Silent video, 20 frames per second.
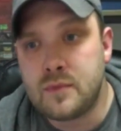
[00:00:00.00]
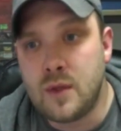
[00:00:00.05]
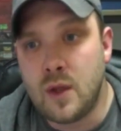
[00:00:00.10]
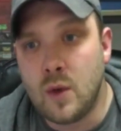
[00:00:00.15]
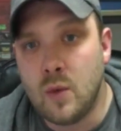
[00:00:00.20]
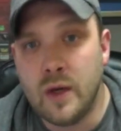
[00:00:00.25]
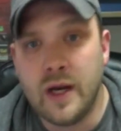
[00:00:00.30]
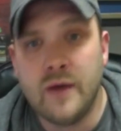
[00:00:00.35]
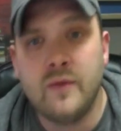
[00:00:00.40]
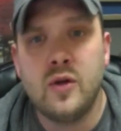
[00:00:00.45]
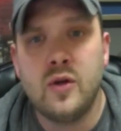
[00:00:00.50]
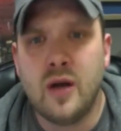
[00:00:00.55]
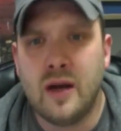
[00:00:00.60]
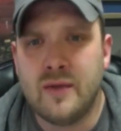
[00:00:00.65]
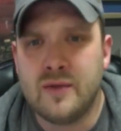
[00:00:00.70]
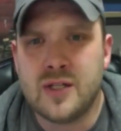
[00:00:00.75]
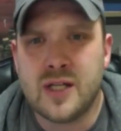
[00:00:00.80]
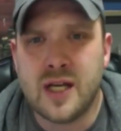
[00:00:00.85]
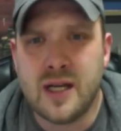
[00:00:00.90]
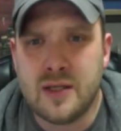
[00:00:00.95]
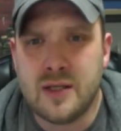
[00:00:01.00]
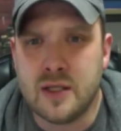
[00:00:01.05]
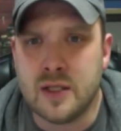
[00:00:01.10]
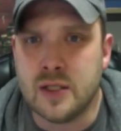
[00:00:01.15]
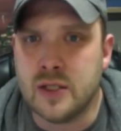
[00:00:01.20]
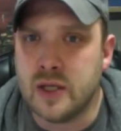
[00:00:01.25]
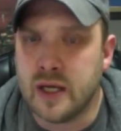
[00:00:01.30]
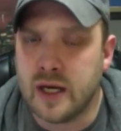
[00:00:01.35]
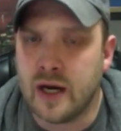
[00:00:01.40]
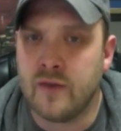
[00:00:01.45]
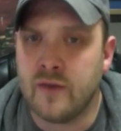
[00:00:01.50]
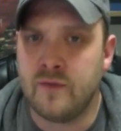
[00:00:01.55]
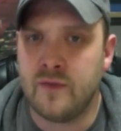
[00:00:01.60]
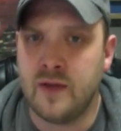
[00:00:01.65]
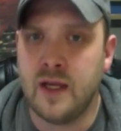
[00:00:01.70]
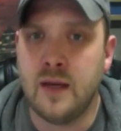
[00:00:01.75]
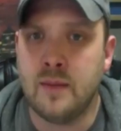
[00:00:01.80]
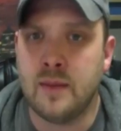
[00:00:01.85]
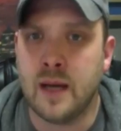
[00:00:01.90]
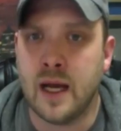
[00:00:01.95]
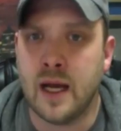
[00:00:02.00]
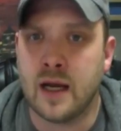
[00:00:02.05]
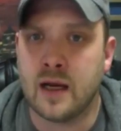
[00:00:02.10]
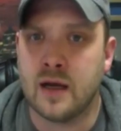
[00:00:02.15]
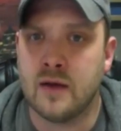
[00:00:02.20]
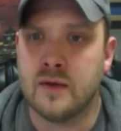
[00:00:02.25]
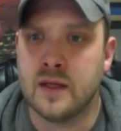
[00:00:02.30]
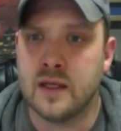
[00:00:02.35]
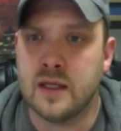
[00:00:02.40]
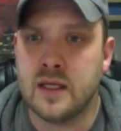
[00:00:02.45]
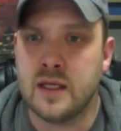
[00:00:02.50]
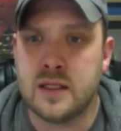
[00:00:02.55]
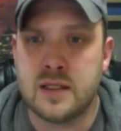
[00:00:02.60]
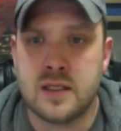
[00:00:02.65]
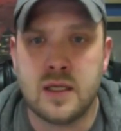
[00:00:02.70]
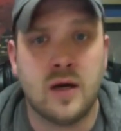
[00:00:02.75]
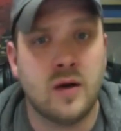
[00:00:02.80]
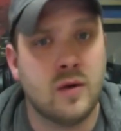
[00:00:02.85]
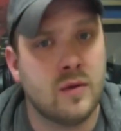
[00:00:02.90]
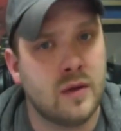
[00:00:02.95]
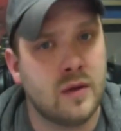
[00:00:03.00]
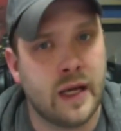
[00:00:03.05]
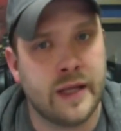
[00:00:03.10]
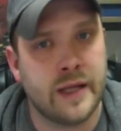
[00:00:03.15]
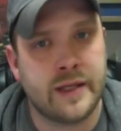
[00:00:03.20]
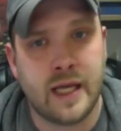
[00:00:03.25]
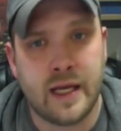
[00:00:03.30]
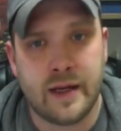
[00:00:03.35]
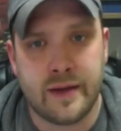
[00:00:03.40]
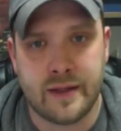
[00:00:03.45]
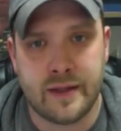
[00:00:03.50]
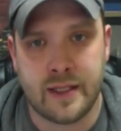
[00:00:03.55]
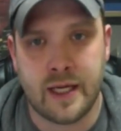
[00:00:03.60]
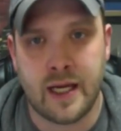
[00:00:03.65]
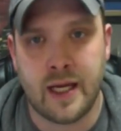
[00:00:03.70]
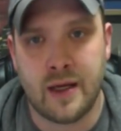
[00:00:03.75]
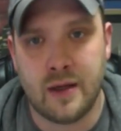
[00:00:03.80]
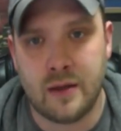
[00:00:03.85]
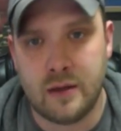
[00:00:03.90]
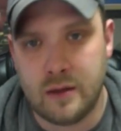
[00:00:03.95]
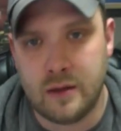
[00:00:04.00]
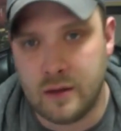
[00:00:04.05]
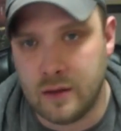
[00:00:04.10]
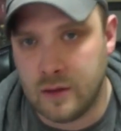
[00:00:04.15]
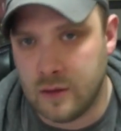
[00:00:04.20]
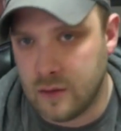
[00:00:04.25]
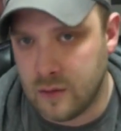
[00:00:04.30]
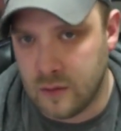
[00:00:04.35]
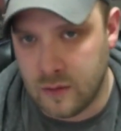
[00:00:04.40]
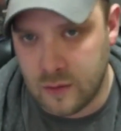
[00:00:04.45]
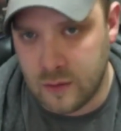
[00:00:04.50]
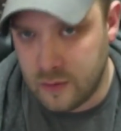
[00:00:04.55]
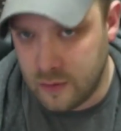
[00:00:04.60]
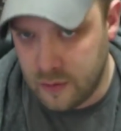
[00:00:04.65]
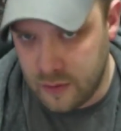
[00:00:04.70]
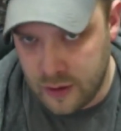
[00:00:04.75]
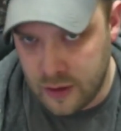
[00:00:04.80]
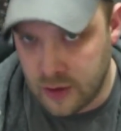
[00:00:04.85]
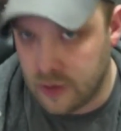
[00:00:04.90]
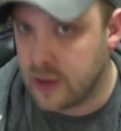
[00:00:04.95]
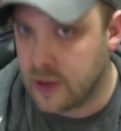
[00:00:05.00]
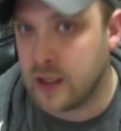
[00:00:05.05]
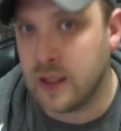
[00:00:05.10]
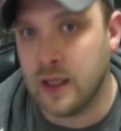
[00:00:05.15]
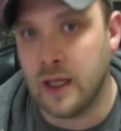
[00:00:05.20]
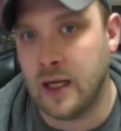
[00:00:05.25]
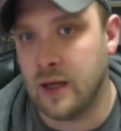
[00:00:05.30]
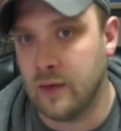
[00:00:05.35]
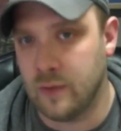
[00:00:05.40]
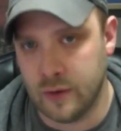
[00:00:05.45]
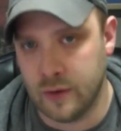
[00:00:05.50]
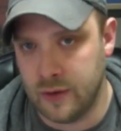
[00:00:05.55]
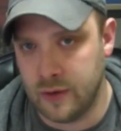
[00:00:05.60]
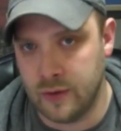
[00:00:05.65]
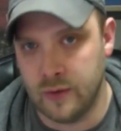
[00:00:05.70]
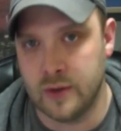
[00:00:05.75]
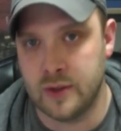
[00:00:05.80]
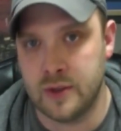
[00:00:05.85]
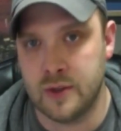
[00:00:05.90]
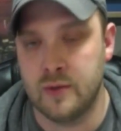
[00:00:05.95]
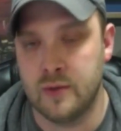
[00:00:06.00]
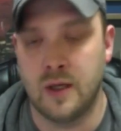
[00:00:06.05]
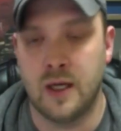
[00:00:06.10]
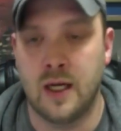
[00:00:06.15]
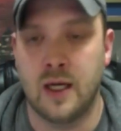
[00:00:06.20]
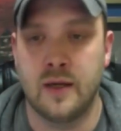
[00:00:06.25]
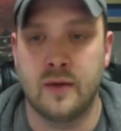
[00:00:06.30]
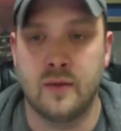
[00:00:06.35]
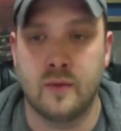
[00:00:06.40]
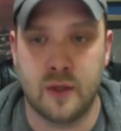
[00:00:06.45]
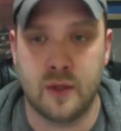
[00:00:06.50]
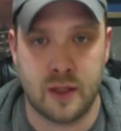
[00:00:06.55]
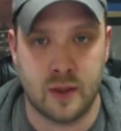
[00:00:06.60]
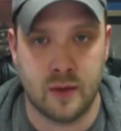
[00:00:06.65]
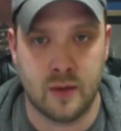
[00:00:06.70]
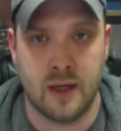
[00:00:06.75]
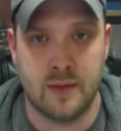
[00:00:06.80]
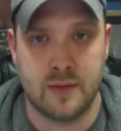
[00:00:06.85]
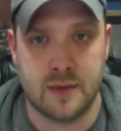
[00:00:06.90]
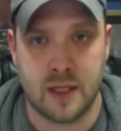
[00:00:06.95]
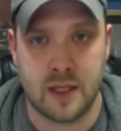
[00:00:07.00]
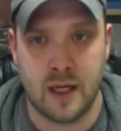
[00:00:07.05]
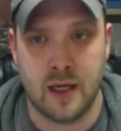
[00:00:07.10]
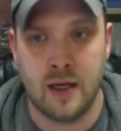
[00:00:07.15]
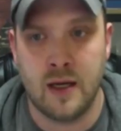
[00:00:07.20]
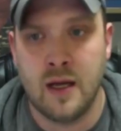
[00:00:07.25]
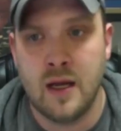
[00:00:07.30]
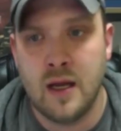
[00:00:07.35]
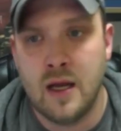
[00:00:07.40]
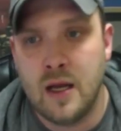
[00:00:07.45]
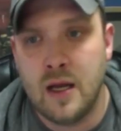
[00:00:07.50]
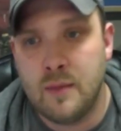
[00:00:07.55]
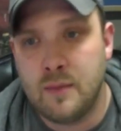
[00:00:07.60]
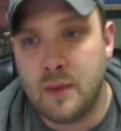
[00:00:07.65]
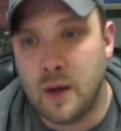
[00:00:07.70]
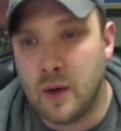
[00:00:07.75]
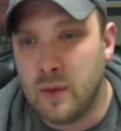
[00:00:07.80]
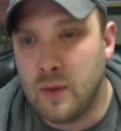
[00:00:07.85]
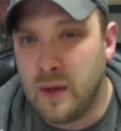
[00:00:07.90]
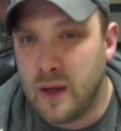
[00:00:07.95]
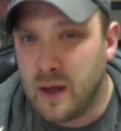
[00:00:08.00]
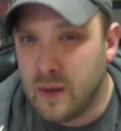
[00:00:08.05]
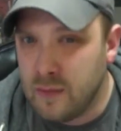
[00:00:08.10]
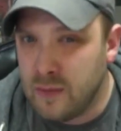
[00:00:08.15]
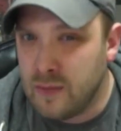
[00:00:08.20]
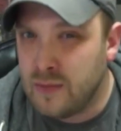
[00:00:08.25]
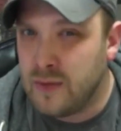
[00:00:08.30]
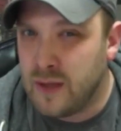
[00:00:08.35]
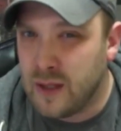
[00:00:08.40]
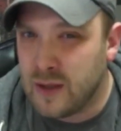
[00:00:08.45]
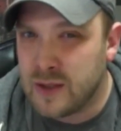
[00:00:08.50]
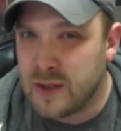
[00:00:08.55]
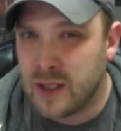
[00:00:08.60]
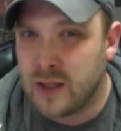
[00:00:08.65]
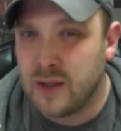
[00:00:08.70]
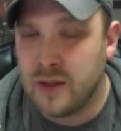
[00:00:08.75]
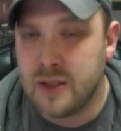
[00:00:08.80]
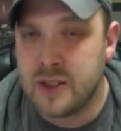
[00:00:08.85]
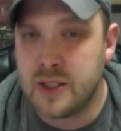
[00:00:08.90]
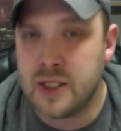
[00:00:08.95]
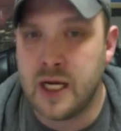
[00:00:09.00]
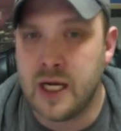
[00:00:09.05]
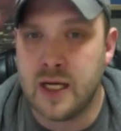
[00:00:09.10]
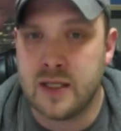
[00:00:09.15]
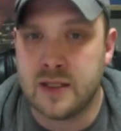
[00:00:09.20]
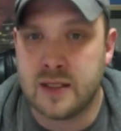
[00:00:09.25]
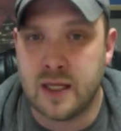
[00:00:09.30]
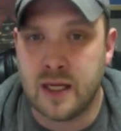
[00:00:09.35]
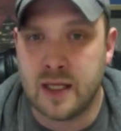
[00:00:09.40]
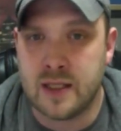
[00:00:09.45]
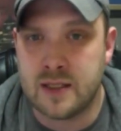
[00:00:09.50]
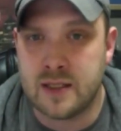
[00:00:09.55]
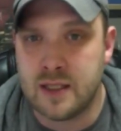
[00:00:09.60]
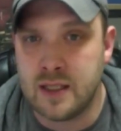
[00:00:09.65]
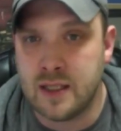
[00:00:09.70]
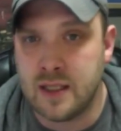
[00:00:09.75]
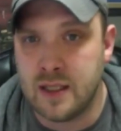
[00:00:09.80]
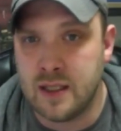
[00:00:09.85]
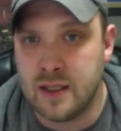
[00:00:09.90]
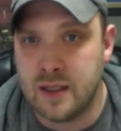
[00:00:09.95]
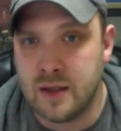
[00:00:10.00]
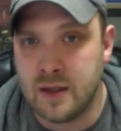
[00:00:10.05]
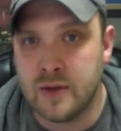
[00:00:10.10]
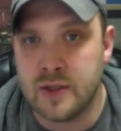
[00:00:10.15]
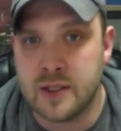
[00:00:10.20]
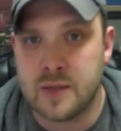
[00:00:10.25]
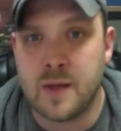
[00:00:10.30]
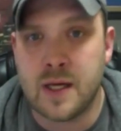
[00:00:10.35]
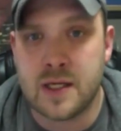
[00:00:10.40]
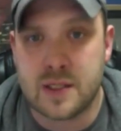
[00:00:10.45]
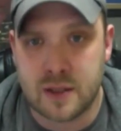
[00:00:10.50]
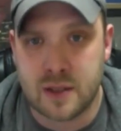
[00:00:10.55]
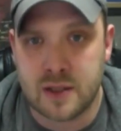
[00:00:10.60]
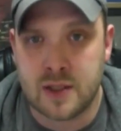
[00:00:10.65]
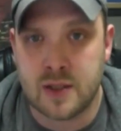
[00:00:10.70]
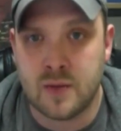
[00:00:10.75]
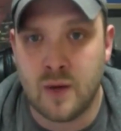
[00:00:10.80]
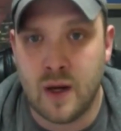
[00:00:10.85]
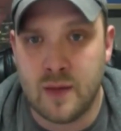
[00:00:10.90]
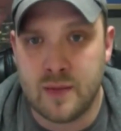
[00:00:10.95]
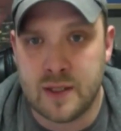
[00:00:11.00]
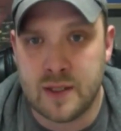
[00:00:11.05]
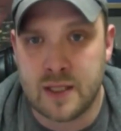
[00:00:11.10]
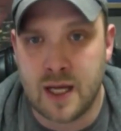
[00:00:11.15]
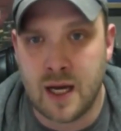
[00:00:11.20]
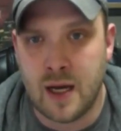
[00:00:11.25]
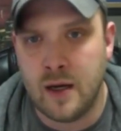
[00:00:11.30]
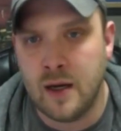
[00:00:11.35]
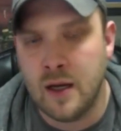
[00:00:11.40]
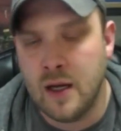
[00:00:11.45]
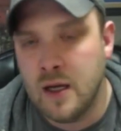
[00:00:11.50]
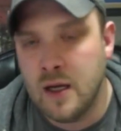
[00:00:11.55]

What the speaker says: whenever you have changes, you get our feedback of at least, at the end of the day, you're the client, will do what you want with your website. But there's a good chance that as the specialist in web design,